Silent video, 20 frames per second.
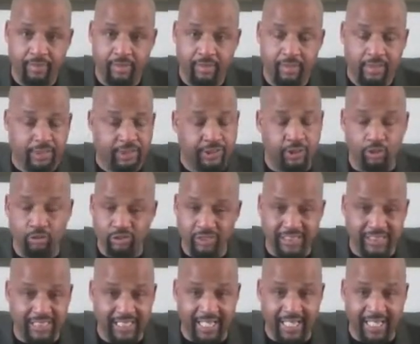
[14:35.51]
So
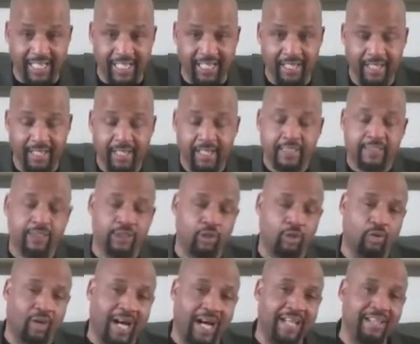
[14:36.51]
sad.
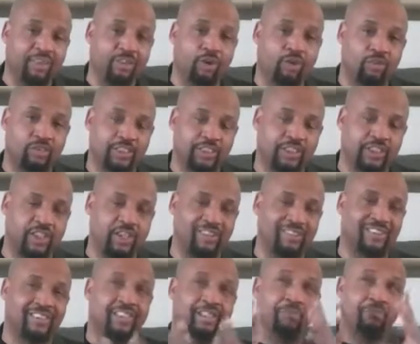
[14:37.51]
So I know to
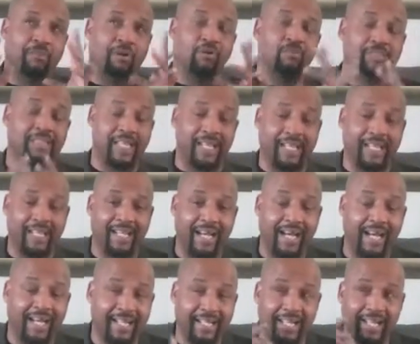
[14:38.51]
turn to the Most High
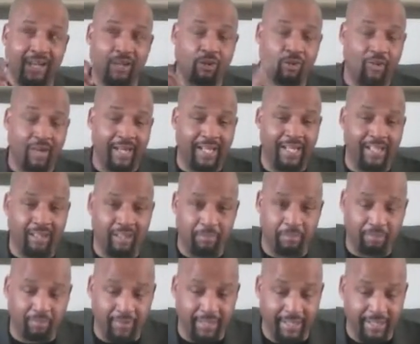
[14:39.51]
God, and I cry out and
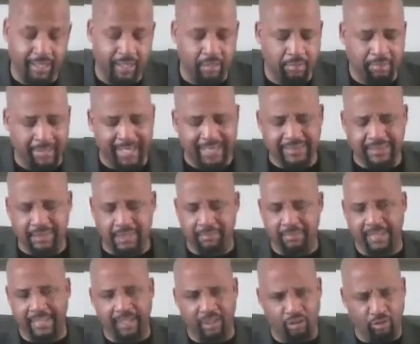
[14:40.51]
pray to Him, ask Him
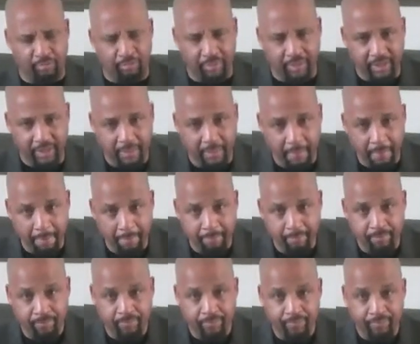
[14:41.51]
to help me.
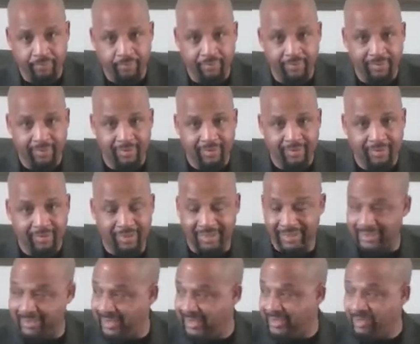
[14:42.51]

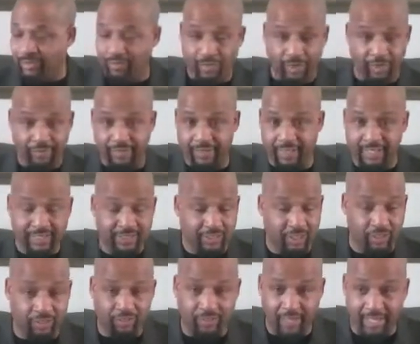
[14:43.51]
Because this
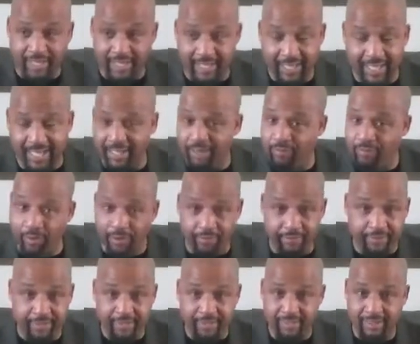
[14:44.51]
earth right here ain't
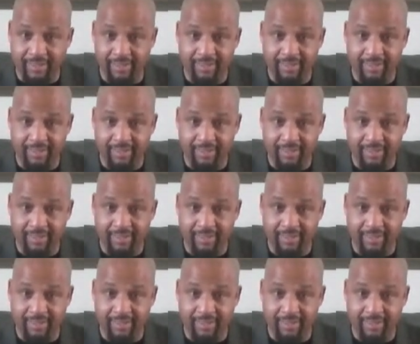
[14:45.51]
worth it.